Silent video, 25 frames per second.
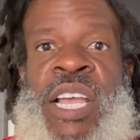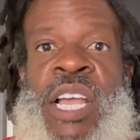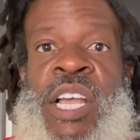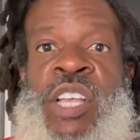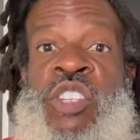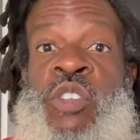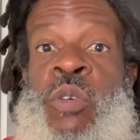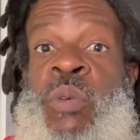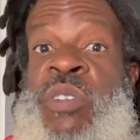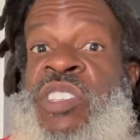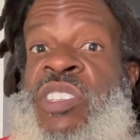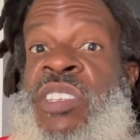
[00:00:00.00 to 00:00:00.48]

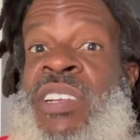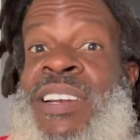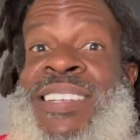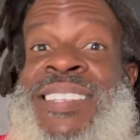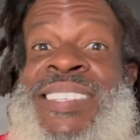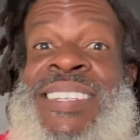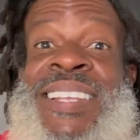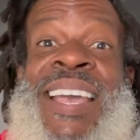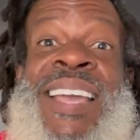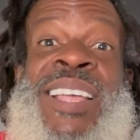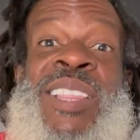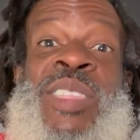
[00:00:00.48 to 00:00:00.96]
So instead of
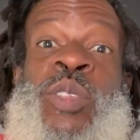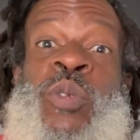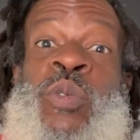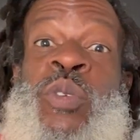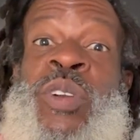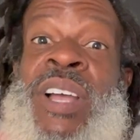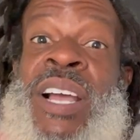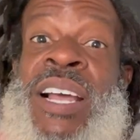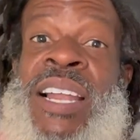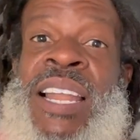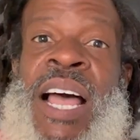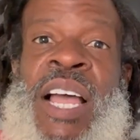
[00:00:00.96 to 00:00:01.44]
saying
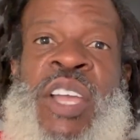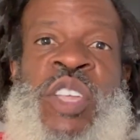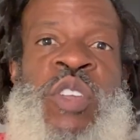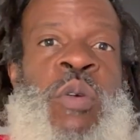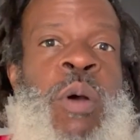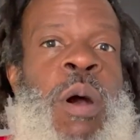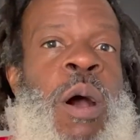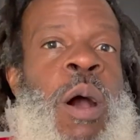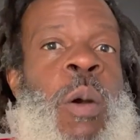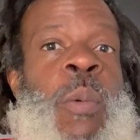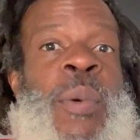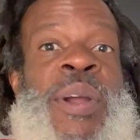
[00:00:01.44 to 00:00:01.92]
3 o'clock,
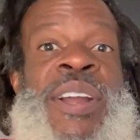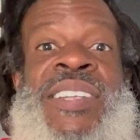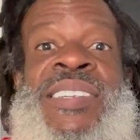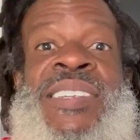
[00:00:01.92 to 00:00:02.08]
you're already